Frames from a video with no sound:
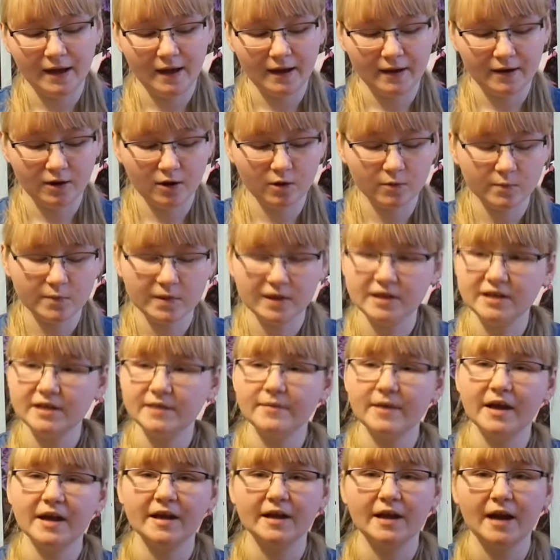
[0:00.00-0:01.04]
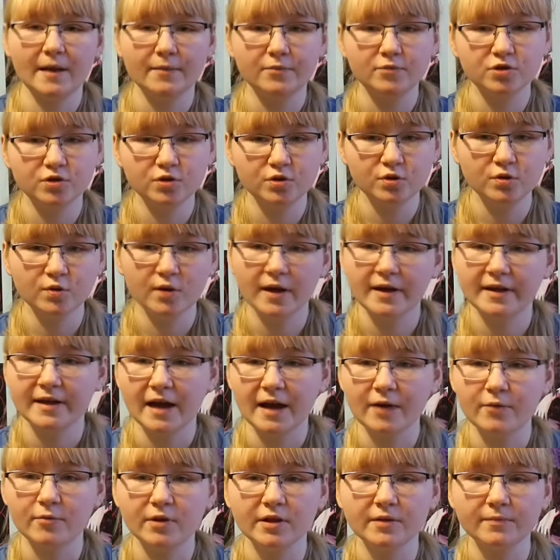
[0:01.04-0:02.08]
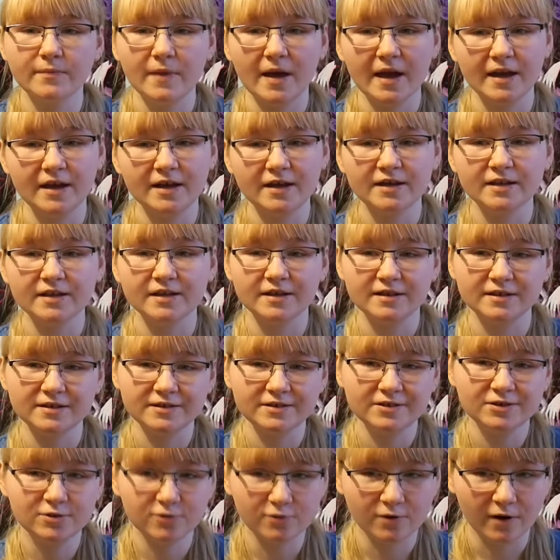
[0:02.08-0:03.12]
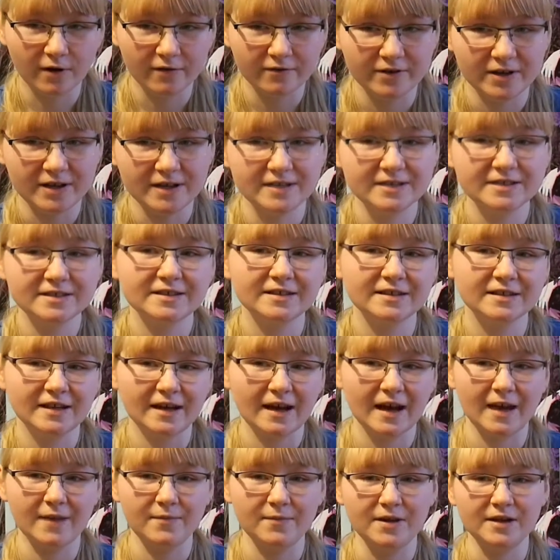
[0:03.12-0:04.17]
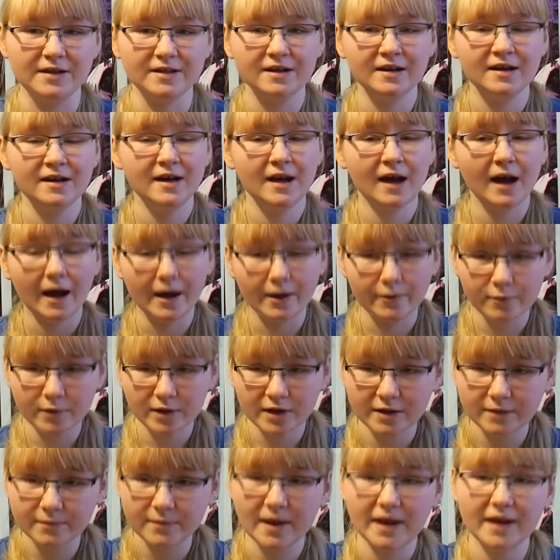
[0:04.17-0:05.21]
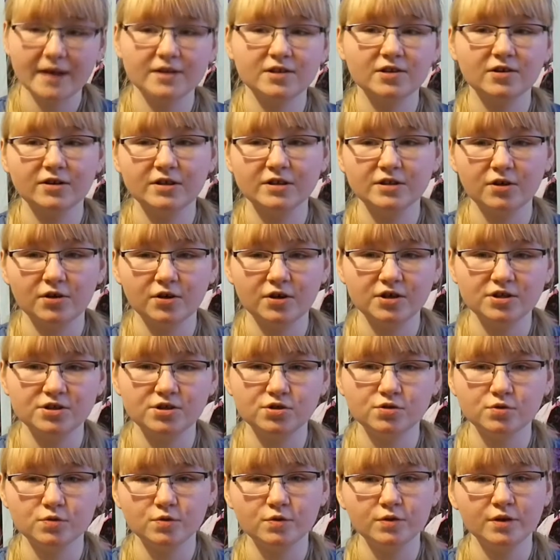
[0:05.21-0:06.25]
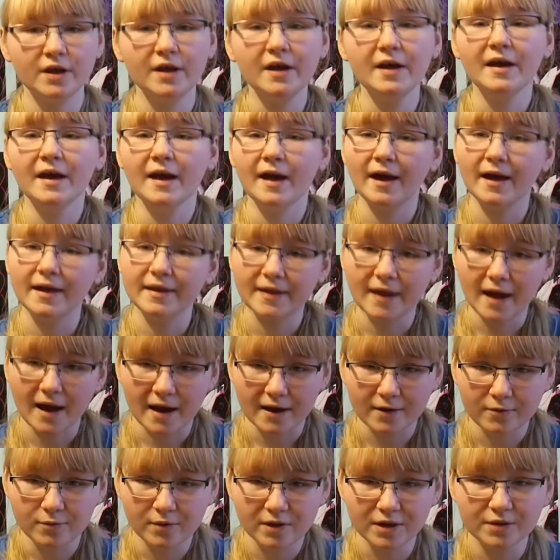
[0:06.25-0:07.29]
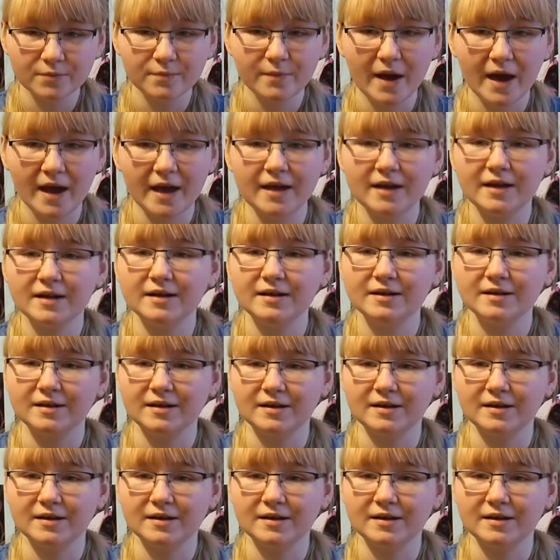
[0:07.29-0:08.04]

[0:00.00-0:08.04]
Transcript: completely make it up to you, and I will make two of these. I mean, I will make Doki Doki soon, and I will make